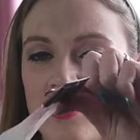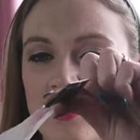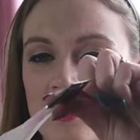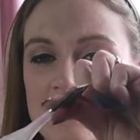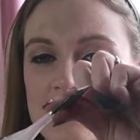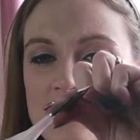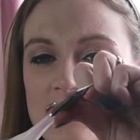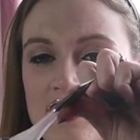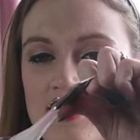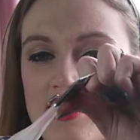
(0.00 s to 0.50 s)
You
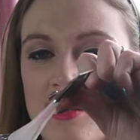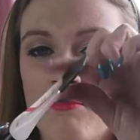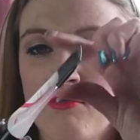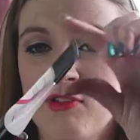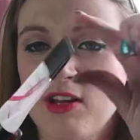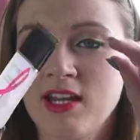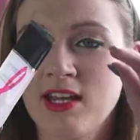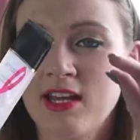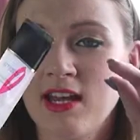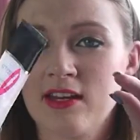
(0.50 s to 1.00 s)
can see I'm
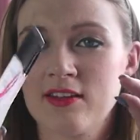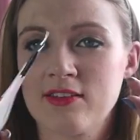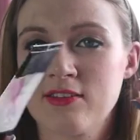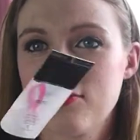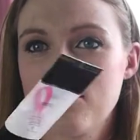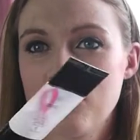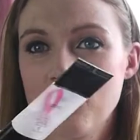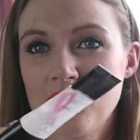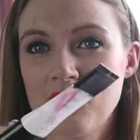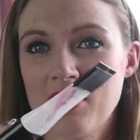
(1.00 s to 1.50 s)
really getting
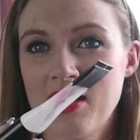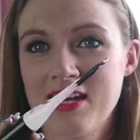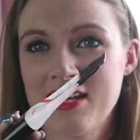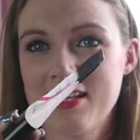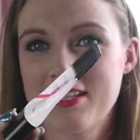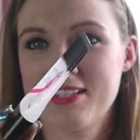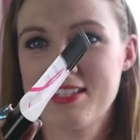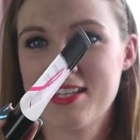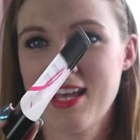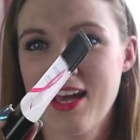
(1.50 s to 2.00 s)
through
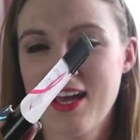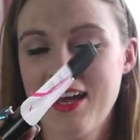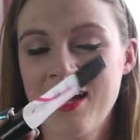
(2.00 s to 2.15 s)
this.